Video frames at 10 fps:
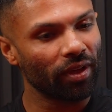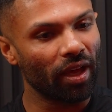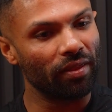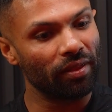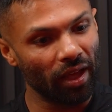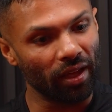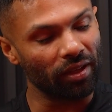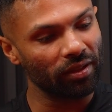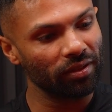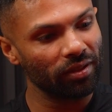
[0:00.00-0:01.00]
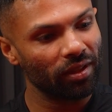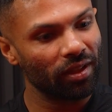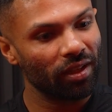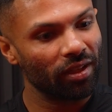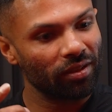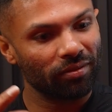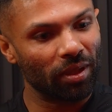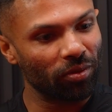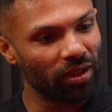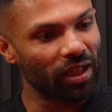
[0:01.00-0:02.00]
and then
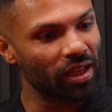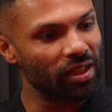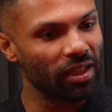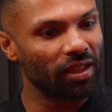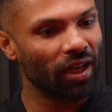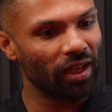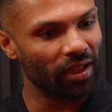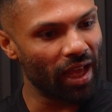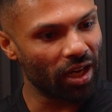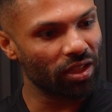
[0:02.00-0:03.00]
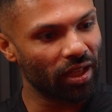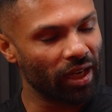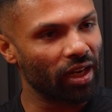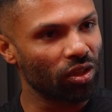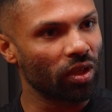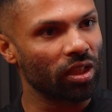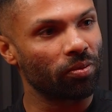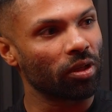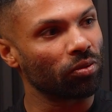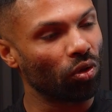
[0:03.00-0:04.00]
people can take the SD card and action that out as quick as
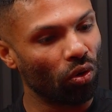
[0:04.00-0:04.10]
possible.